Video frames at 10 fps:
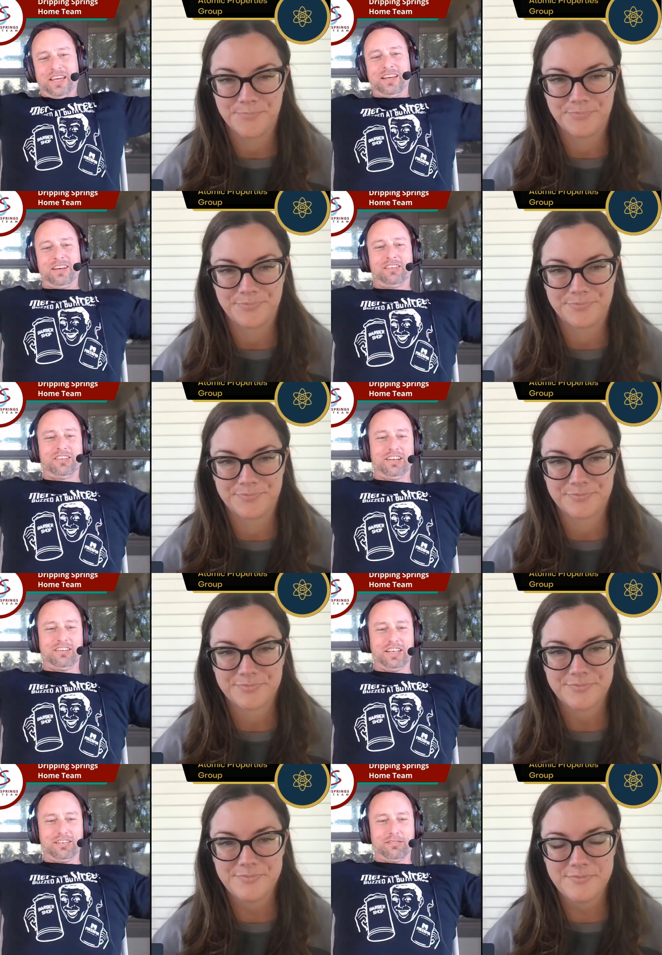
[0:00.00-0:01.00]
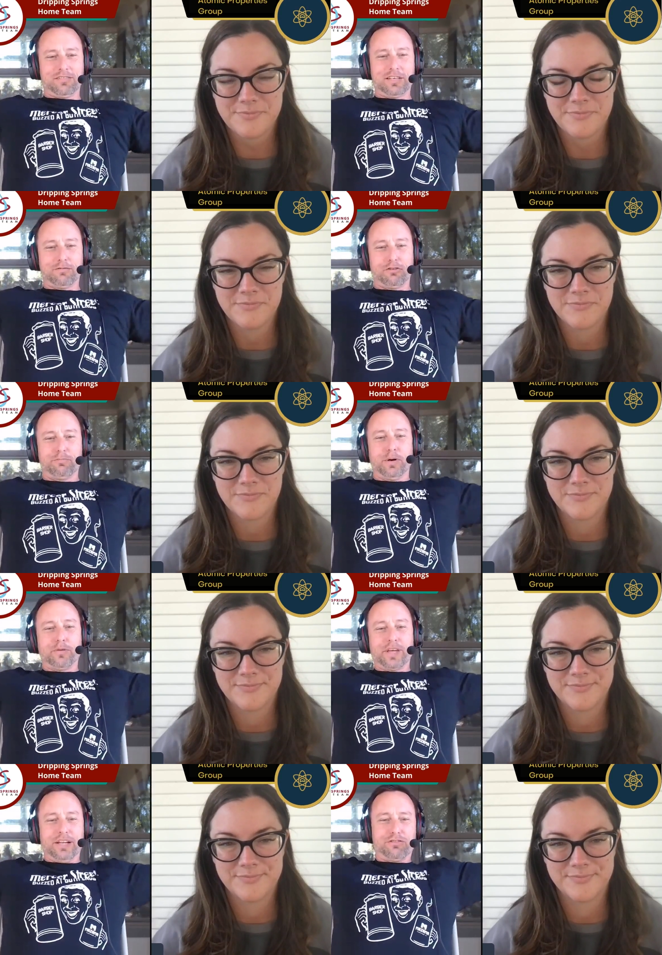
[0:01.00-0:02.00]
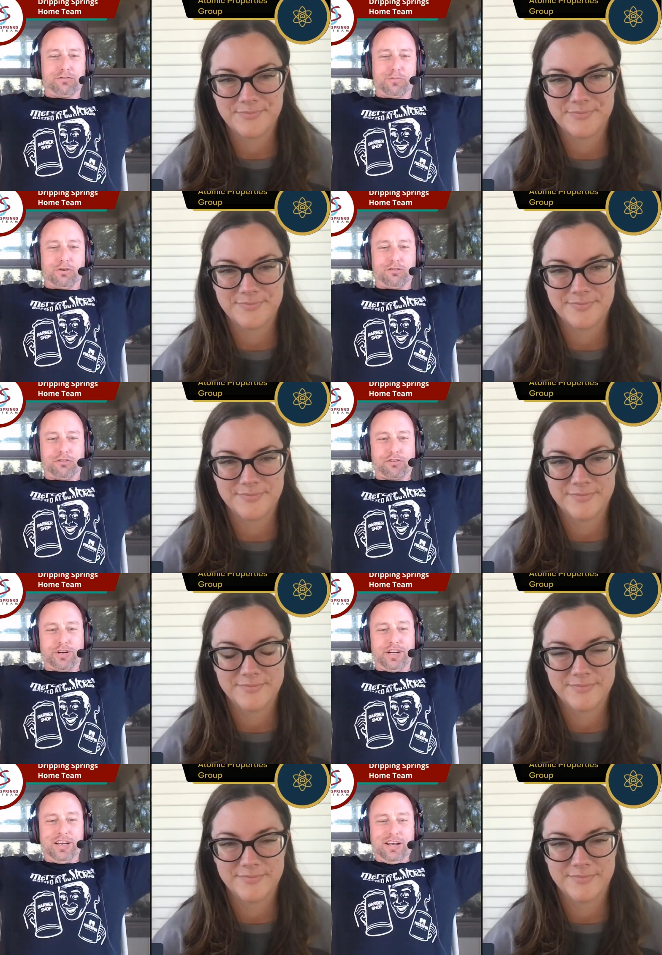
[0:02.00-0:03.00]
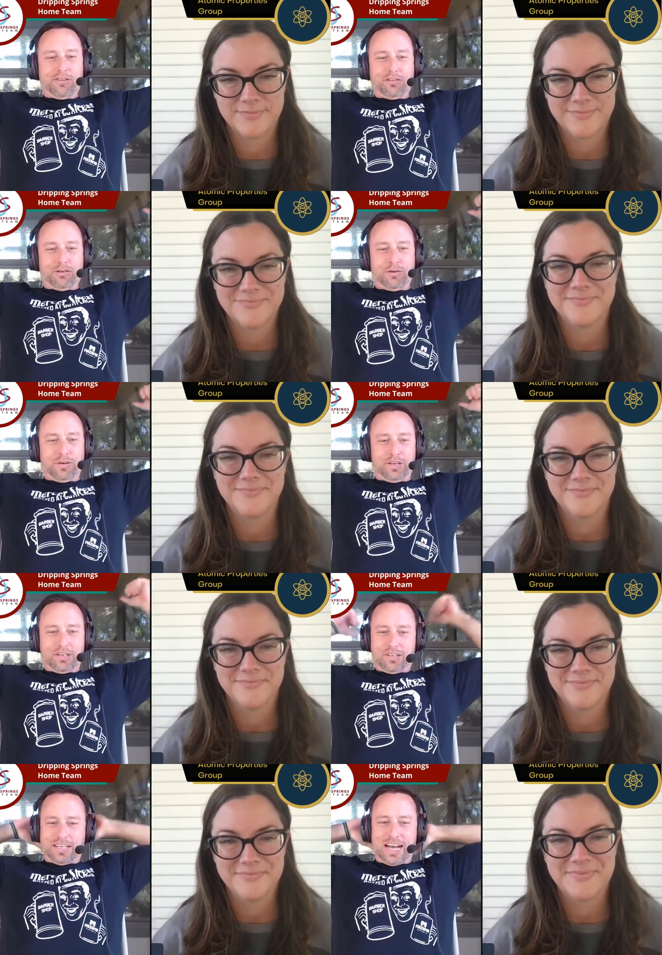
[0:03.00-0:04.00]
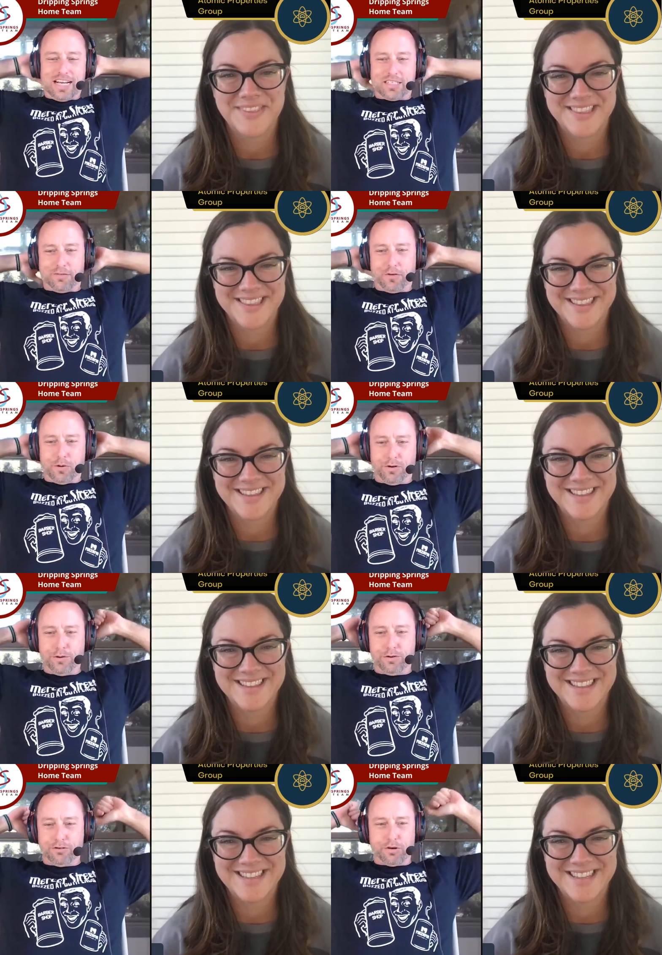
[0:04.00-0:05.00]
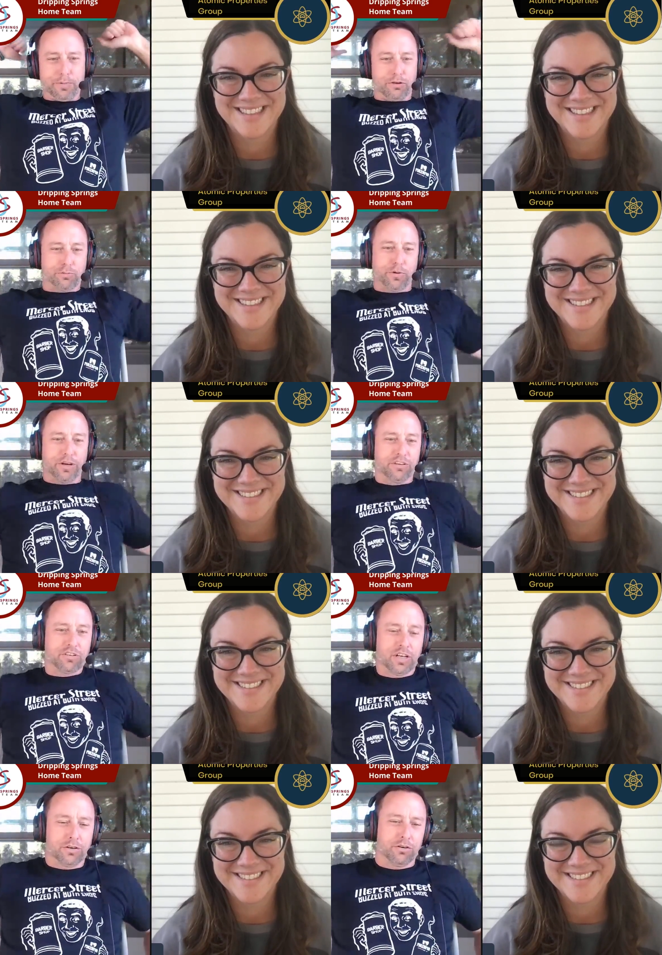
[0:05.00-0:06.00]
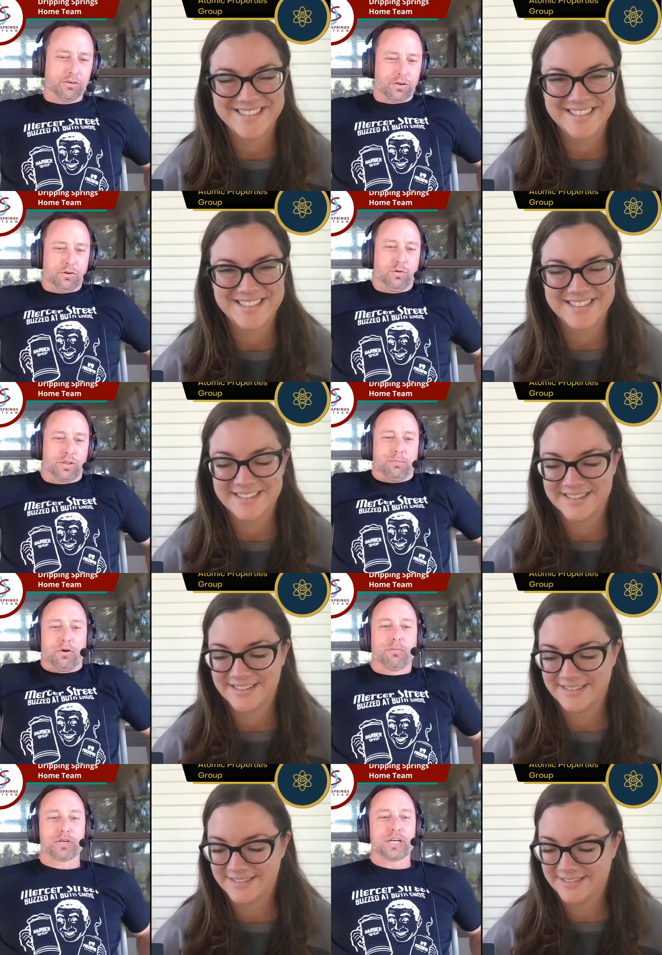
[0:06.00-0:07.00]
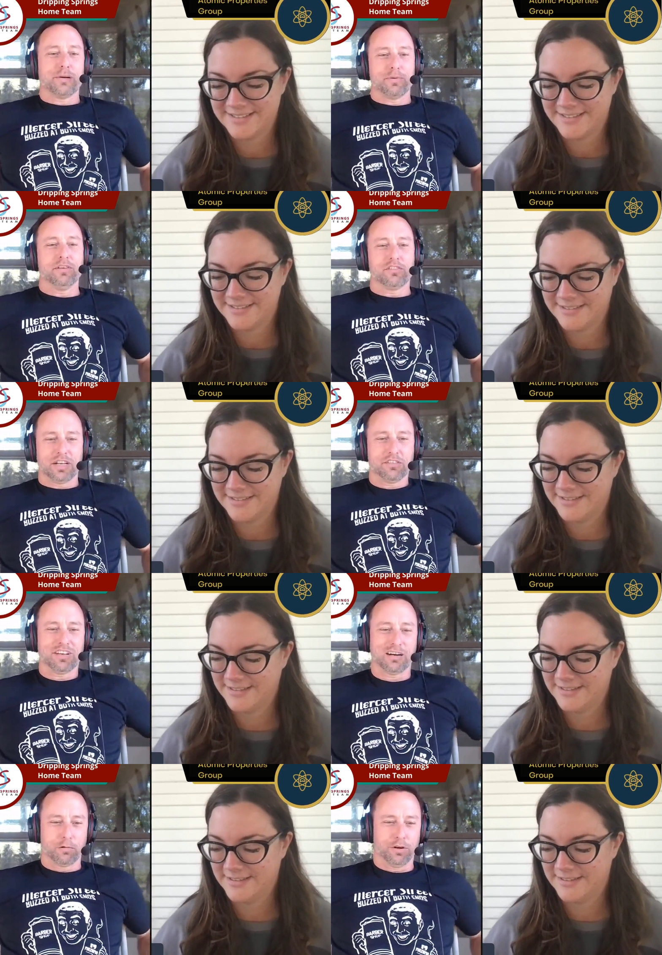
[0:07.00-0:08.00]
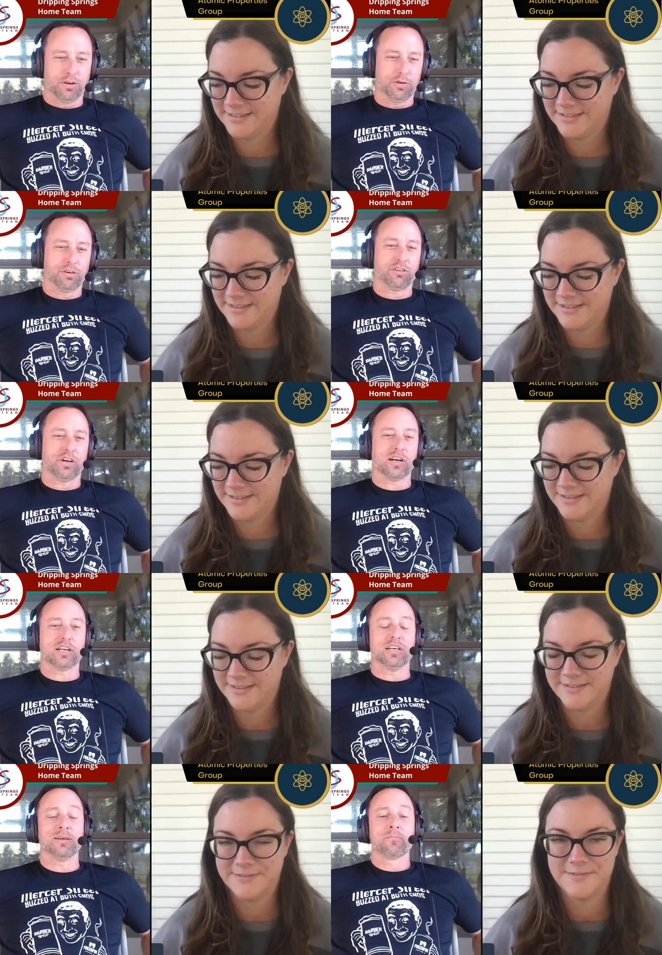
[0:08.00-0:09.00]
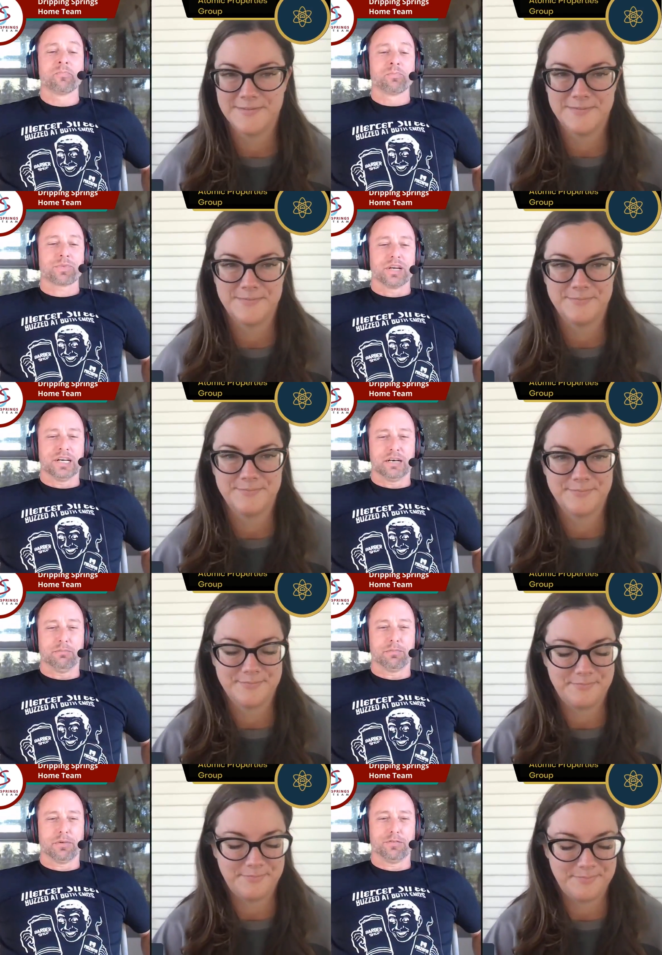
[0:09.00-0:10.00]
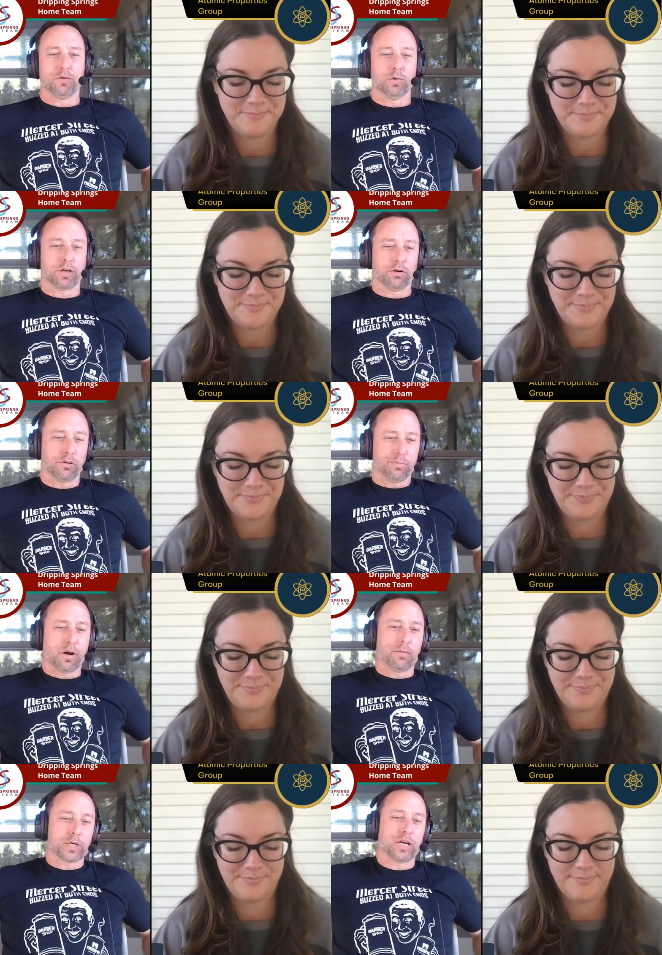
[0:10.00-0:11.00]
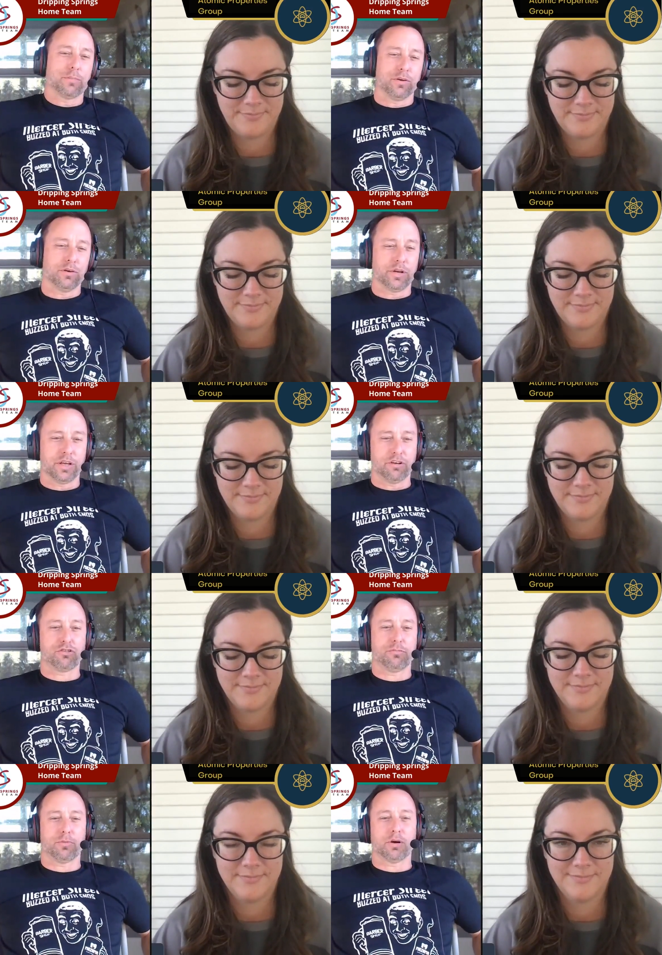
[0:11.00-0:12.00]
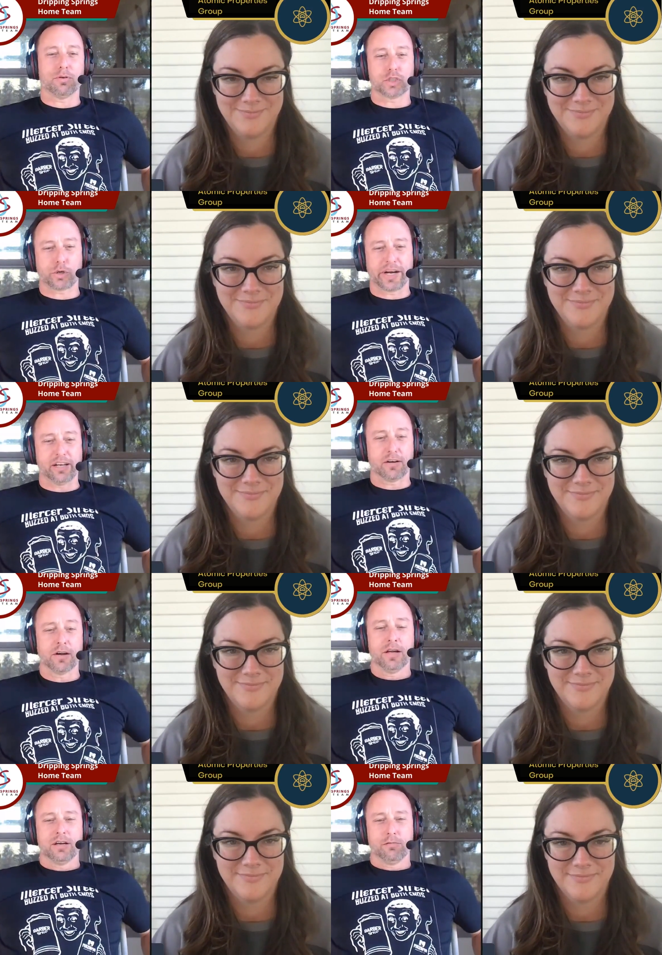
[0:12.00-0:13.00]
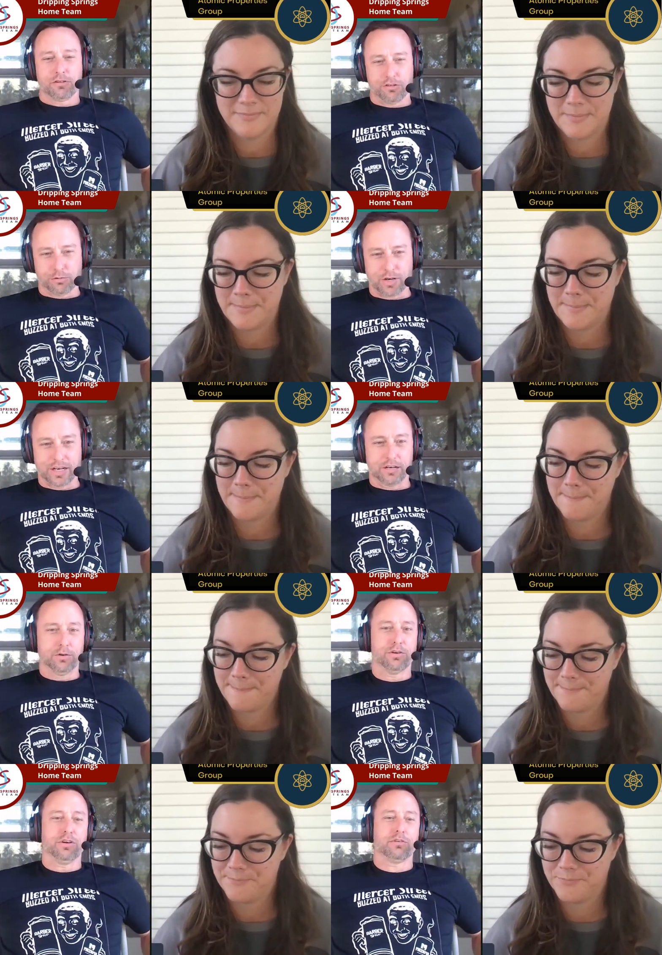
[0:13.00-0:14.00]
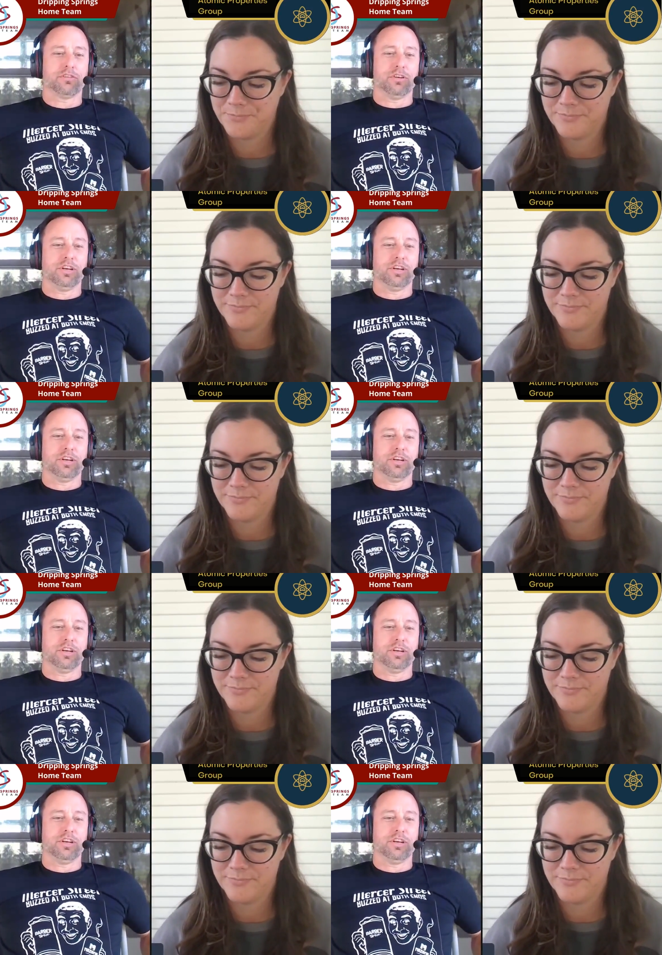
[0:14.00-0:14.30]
Speaker 1: and it's it it covers both ends of Mercer Street. So eh, guys, if you are new to Dripping Springs and you don't know what the barbershop is, that it's not where you go get your haircut. Um, if you want to go to the barbershop, you go to Hitched Barber Trailer, which is where I go, and you go see